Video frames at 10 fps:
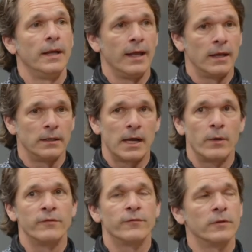and
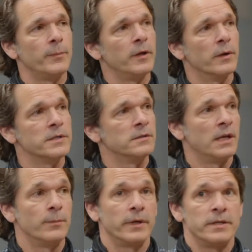allowing for the POS to
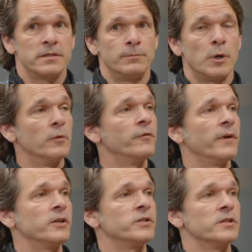take place in a mobile
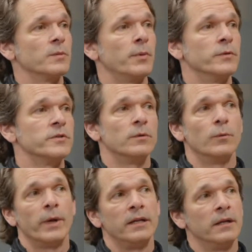fashion as opposed to
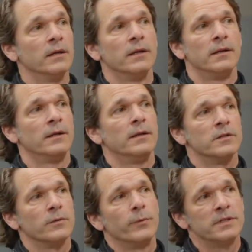waiting.
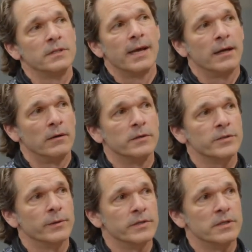So we see that
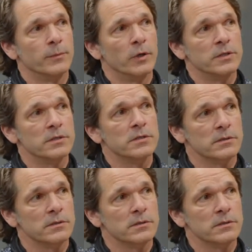also as an emergence.